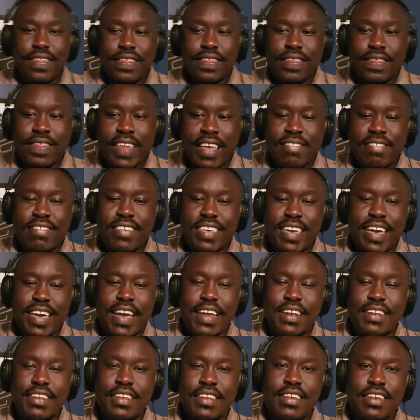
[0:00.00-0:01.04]
this
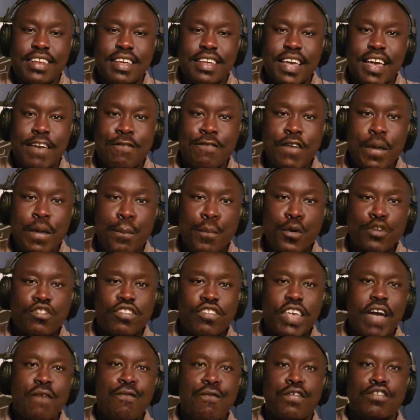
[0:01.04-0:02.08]
kid, if he
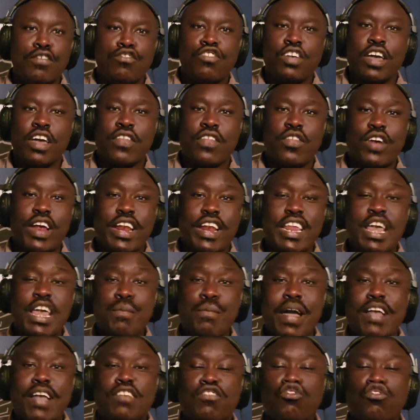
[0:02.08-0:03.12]
puts everything together and he
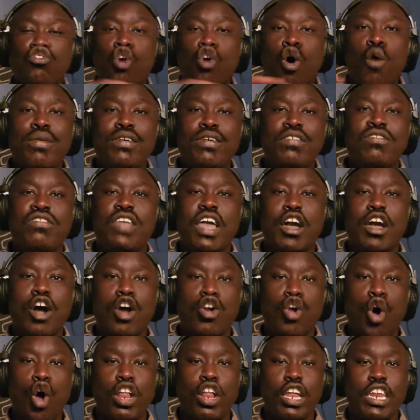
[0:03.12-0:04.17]
makes no mistake
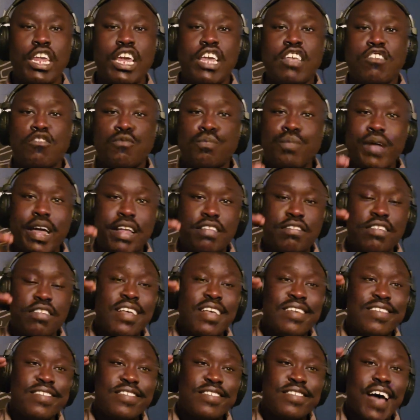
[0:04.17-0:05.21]
at all and he just plays
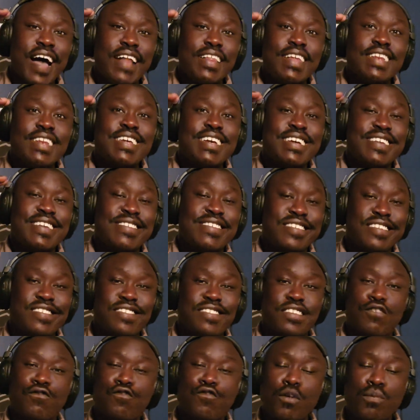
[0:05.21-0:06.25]
solid,
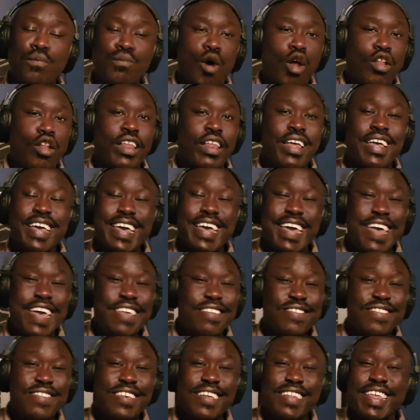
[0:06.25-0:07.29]
consistent football,
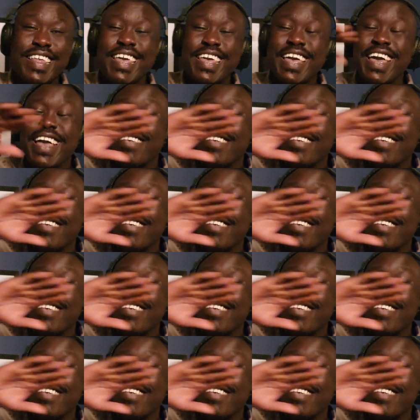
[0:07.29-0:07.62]
his ceiling